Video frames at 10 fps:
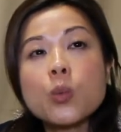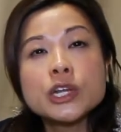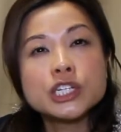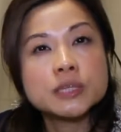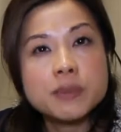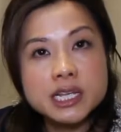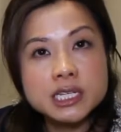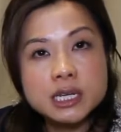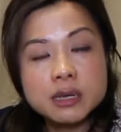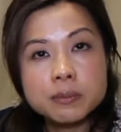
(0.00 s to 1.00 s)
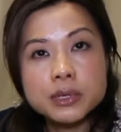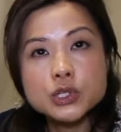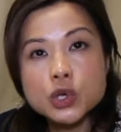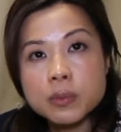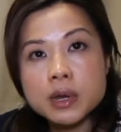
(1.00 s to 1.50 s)
which is better,
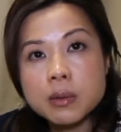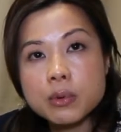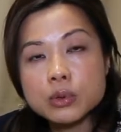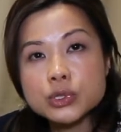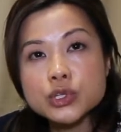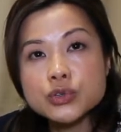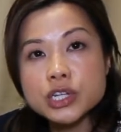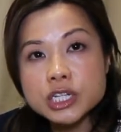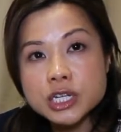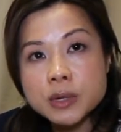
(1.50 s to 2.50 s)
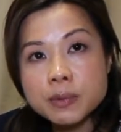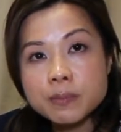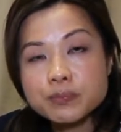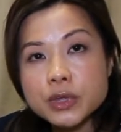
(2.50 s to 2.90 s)
pazopanib or sunitinib?